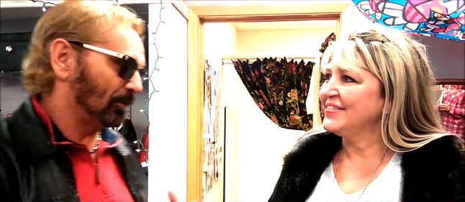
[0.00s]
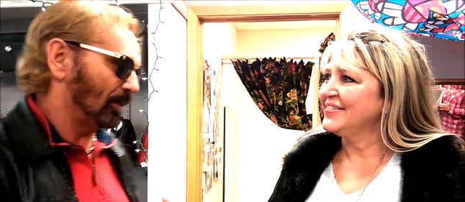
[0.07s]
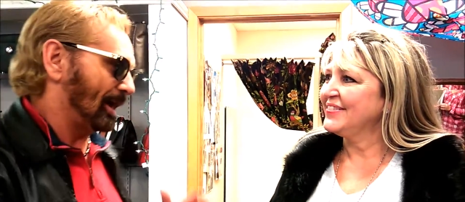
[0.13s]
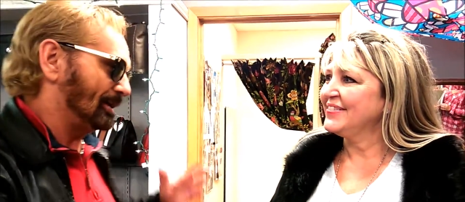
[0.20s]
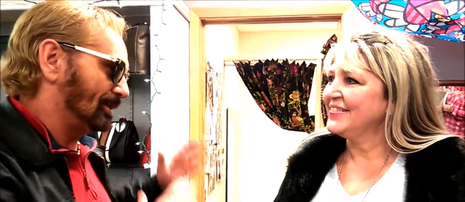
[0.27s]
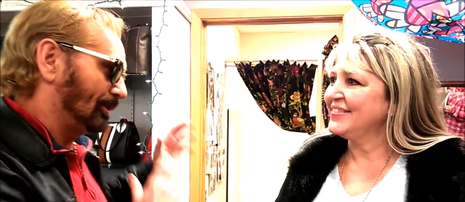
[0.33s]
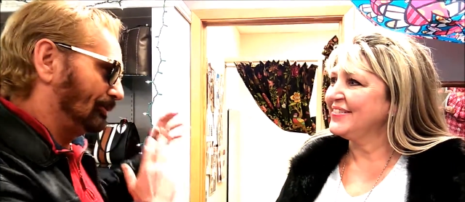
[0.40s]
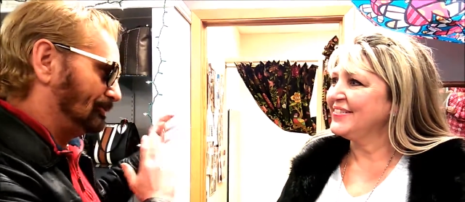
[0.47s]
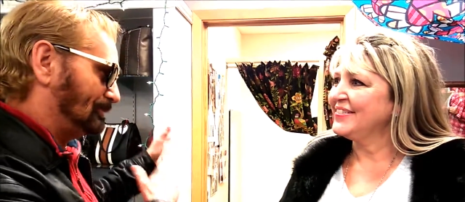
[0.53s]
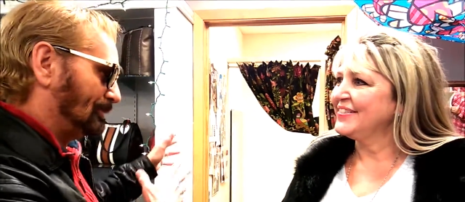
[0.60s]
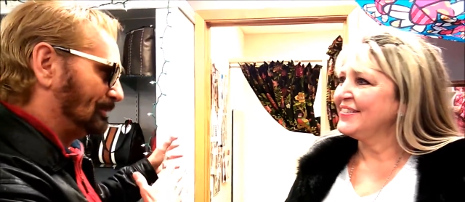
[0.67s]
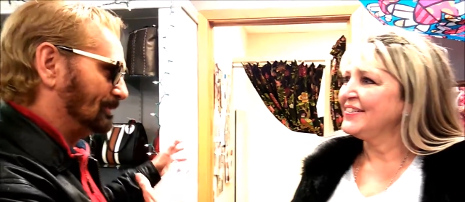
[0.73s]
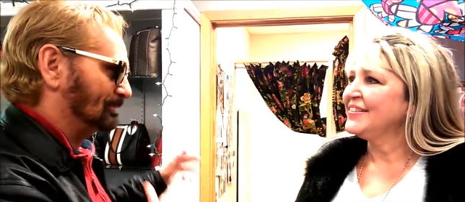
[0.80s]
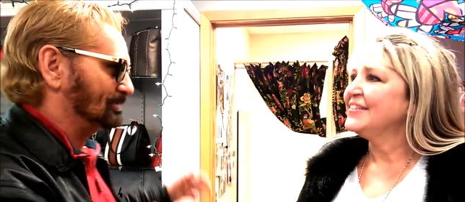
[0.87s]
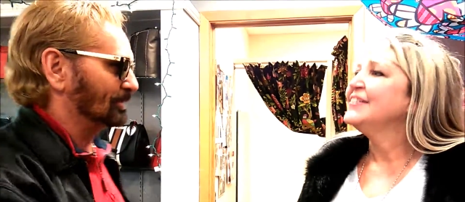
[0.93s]
Speaker 1: the more I know
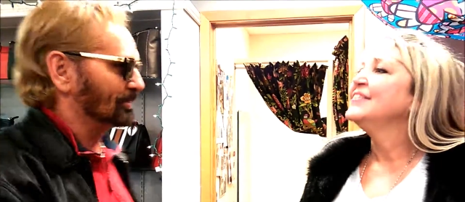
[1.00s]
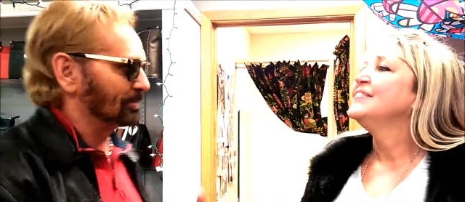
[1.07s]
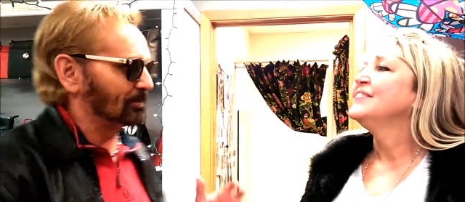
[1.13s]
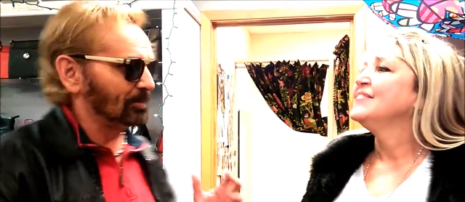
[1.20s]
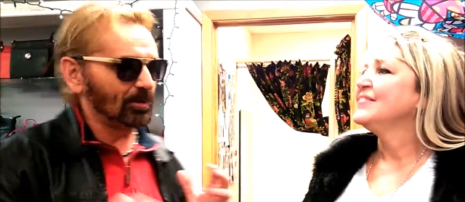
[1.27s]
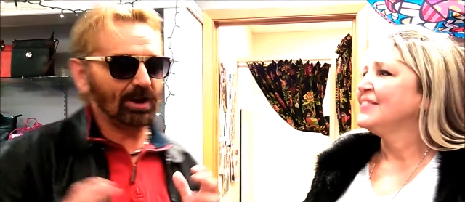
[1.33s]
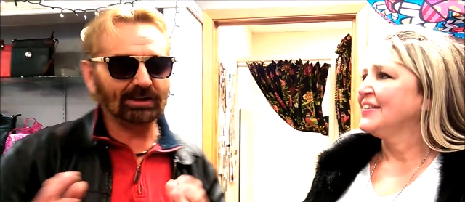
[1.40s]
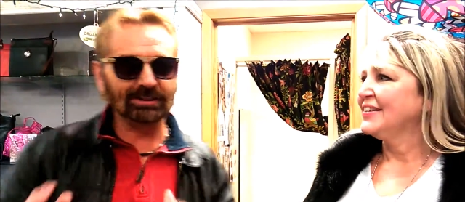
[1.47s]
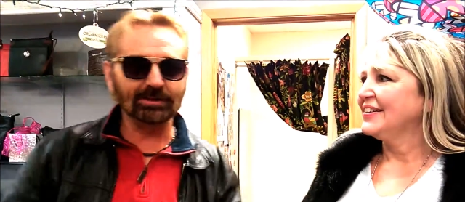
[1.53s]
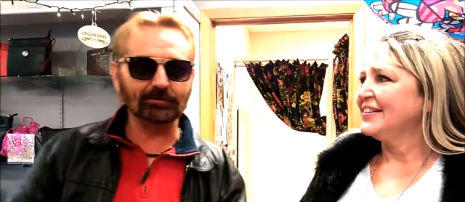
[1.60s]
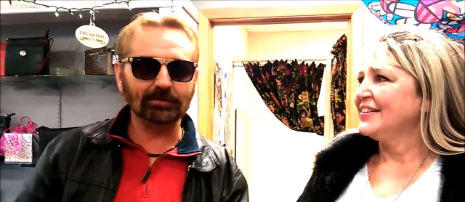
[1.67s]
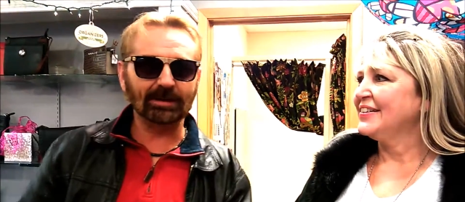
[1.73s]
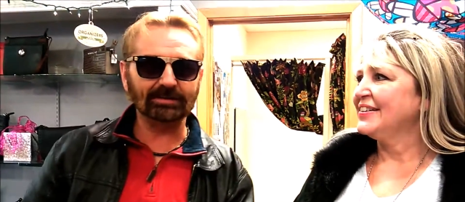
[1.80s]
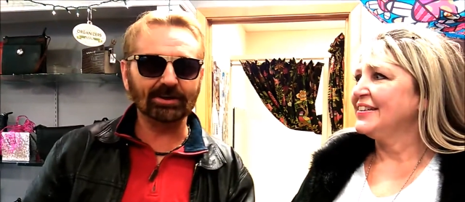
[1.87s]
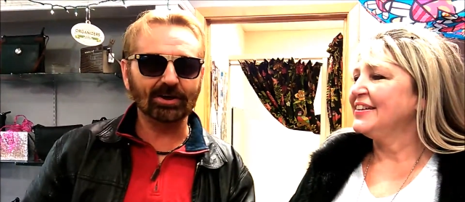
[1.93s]
so-and-so, the more I
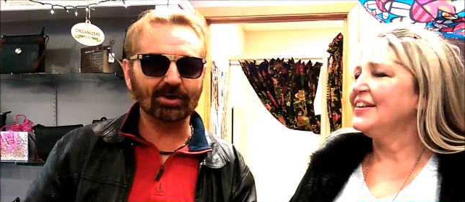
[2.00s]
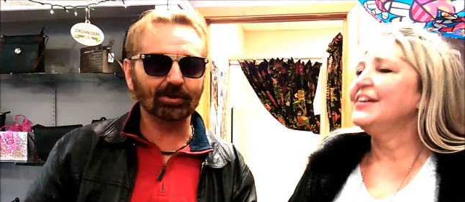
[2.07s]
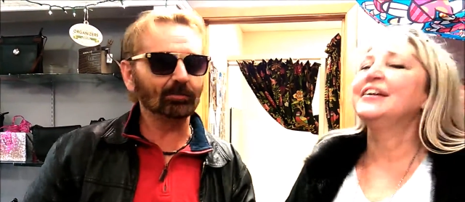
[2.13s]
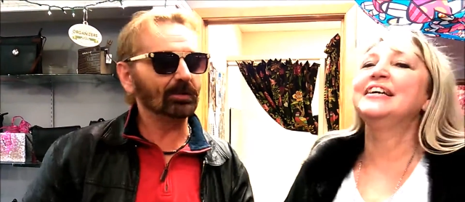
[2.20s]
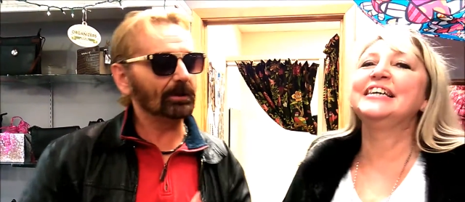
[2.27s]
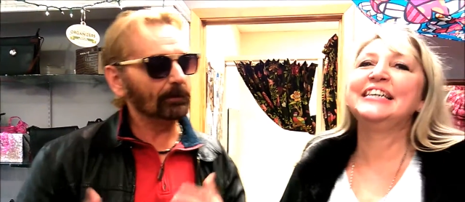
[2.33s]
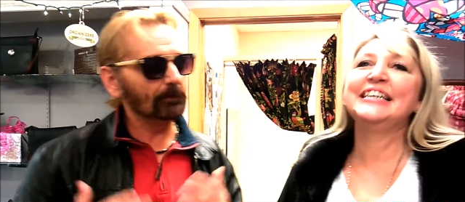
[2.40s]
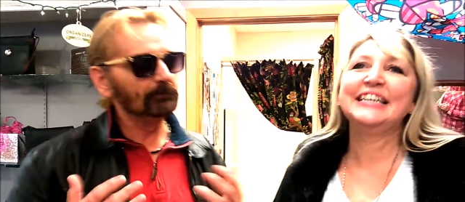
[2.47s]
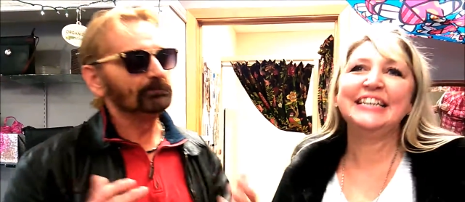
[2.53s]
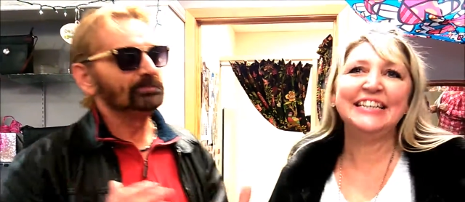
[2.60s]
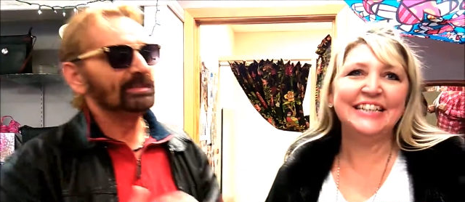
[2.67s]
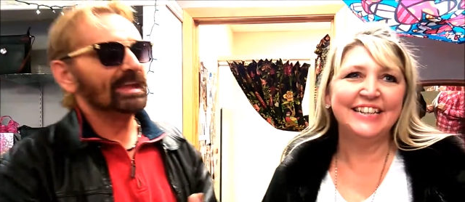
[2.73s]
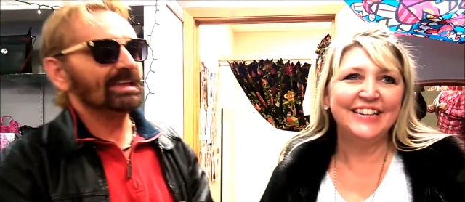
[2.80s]
love my dog. Well,